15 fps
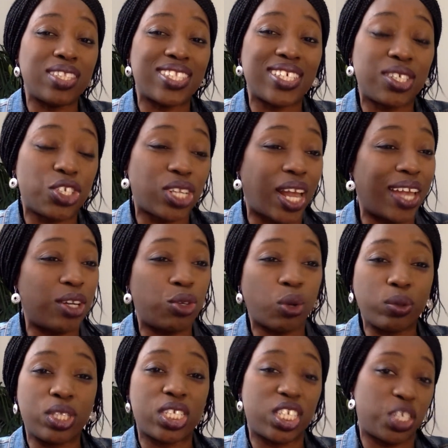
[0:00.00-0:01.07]
teaching. I
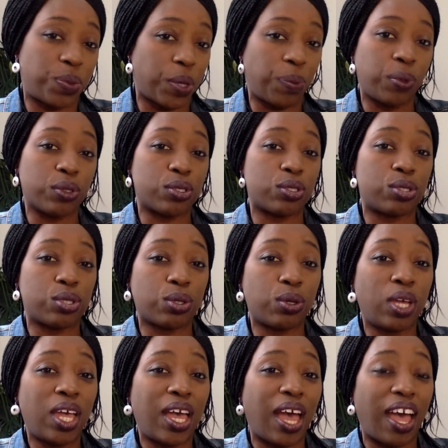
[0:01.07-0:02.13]
don't teach people to
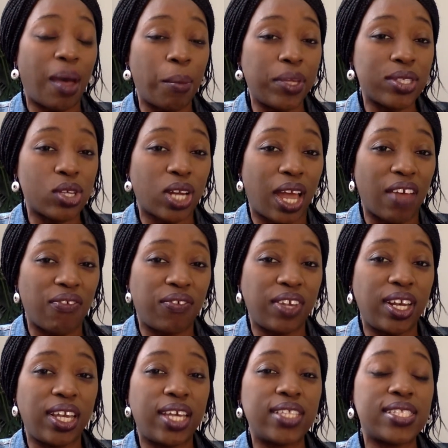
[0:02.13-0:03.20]
do Amazon
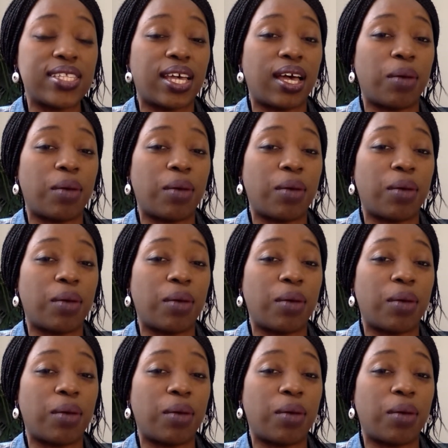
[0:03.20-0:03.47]
affiliate